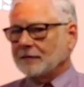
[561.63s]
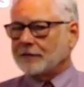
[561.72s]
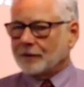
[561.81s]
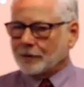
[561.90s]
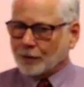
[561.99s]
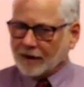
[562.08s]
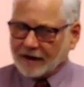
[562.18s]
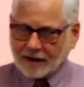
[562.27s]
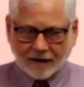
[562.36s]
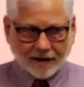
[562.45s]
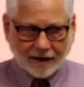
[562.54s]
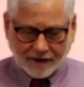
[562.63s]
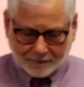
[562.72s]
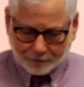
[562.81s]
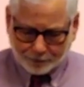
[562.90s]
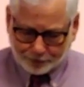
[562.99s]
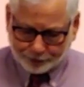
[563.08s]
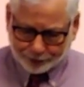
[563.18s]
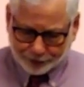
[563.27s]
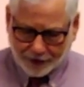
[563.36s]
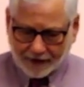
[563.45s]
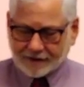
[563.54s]
but we
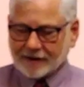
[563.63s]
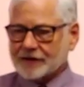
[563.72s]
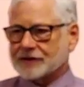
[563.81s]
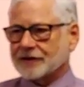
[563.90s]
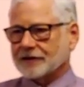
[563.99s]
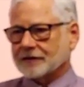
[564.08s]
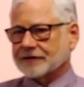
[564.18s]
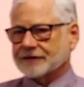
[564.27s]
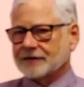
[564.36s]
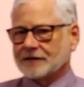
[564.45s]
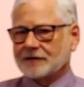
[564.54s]
practitioners,